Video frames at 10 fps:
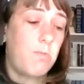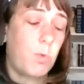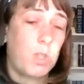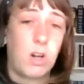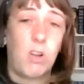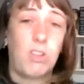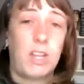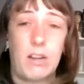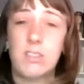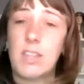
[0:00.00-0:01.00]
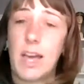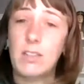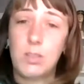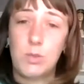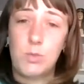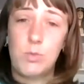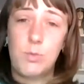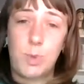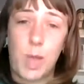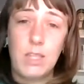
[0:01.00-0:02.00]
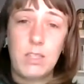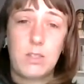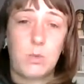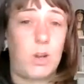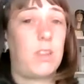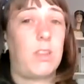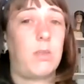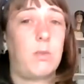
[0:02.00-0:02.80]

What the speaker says: what's called an air sac tube placed, where